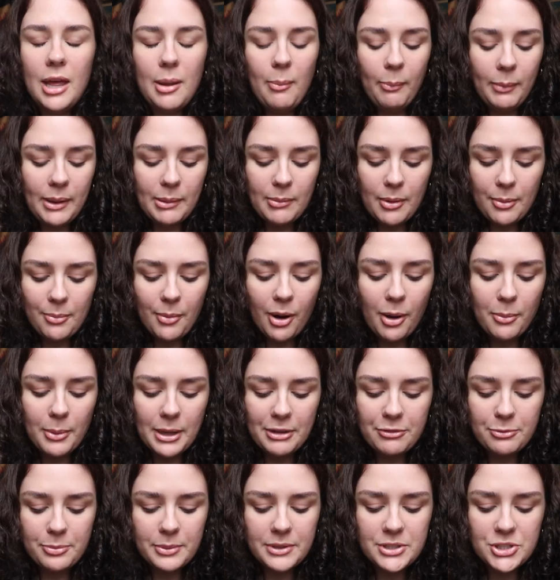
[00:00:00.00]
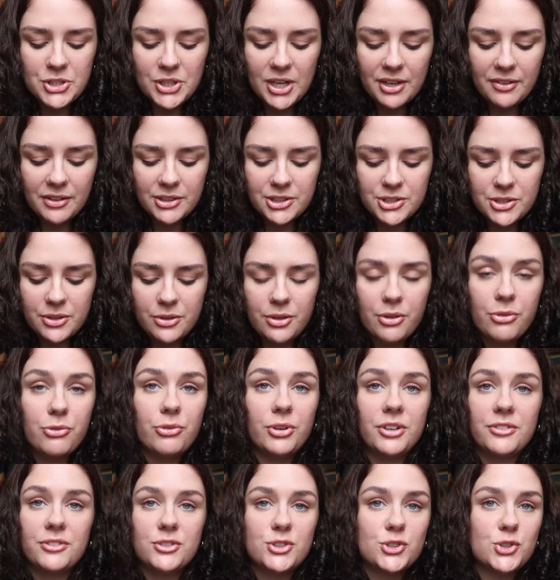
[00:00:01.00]
my mom have been driving to the
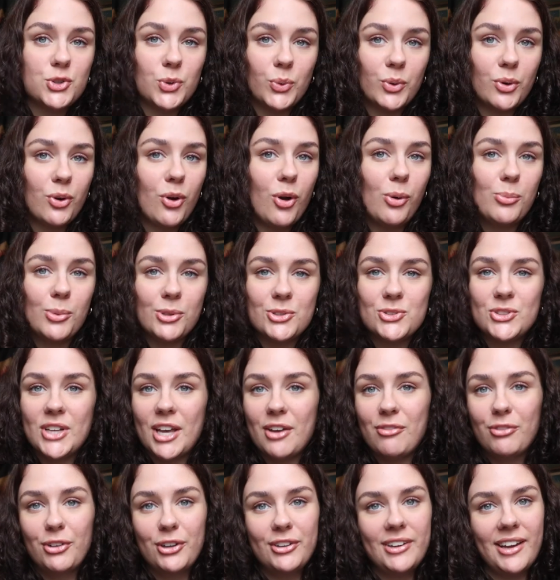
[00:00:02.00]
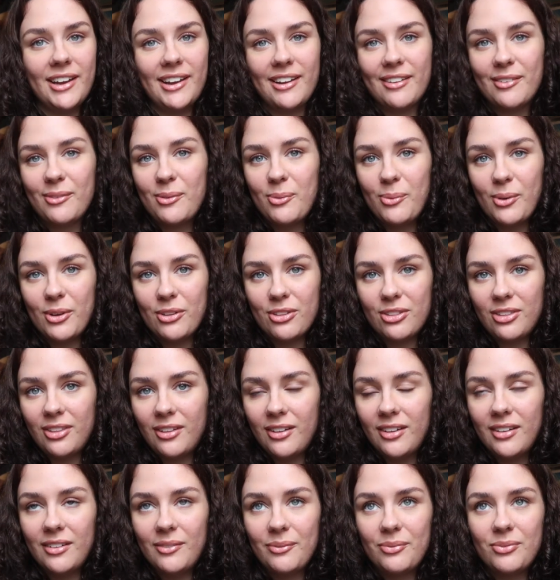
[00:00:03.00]
thrift store almost every day with
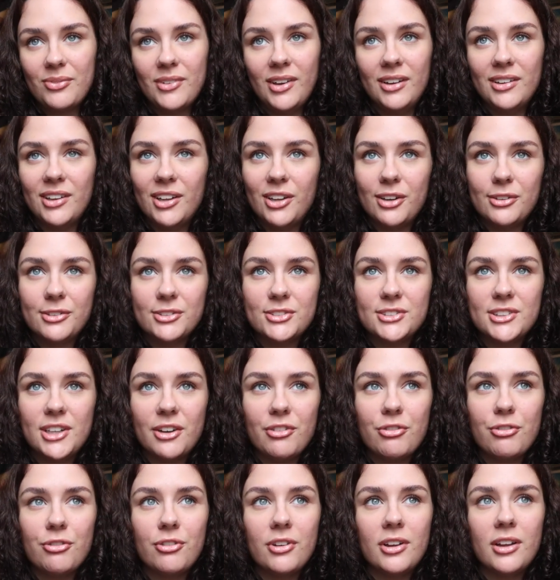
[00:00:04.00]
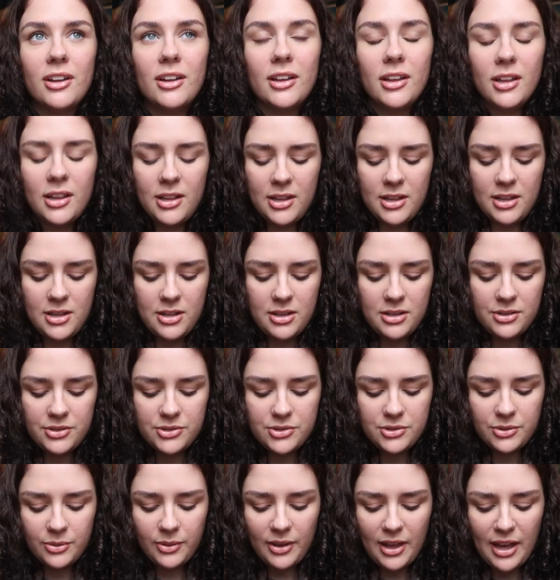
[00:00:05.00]
a lot of stuff.
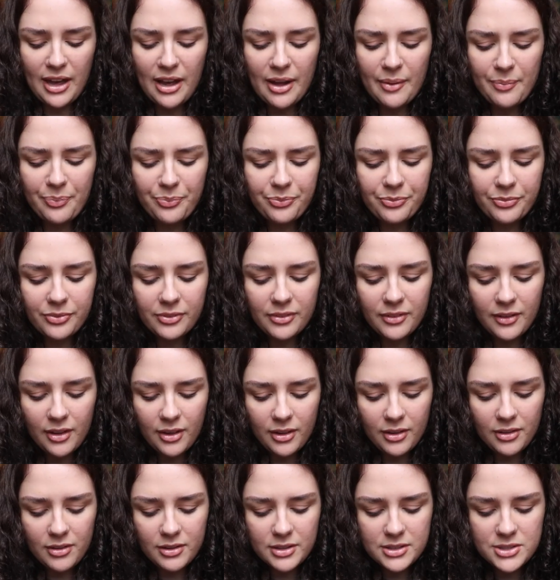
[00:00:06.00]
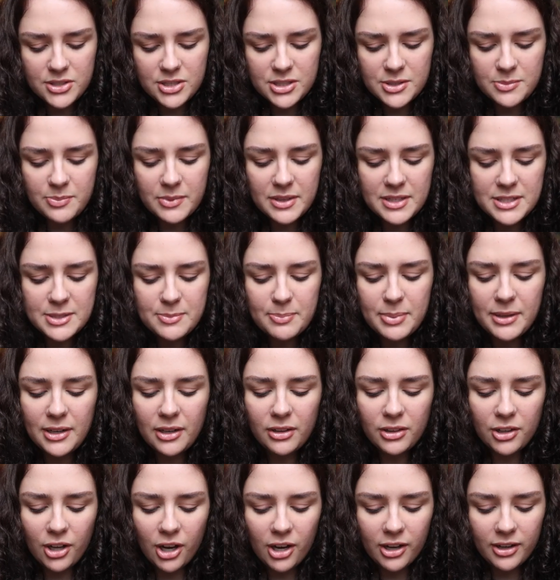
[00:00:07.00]
So yeah, it's been
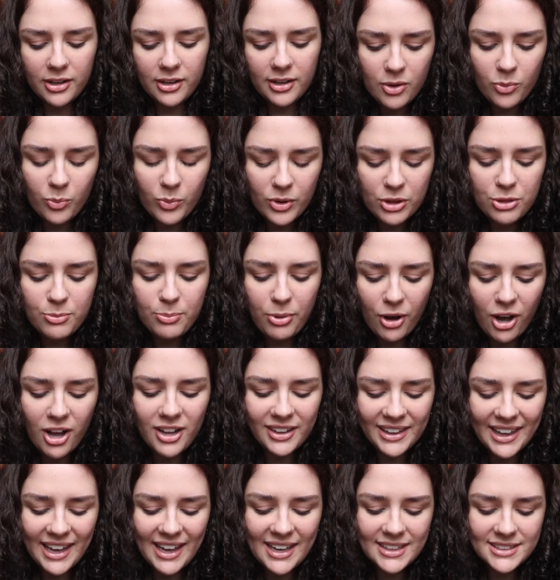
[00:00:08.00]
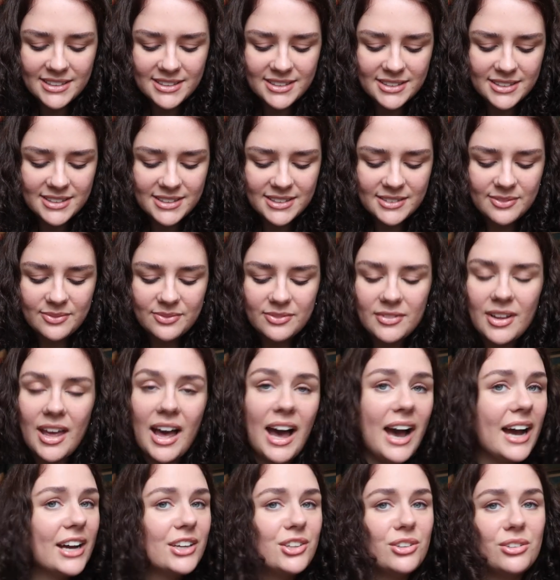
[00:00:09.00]
a lot. With podcasts,
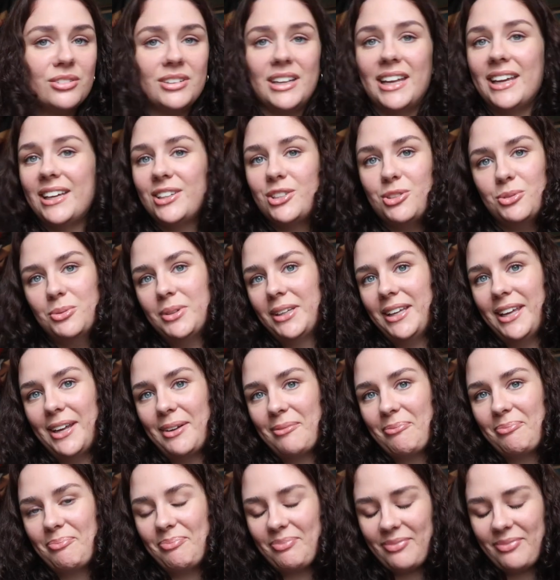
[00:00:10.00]
I don't like doing it.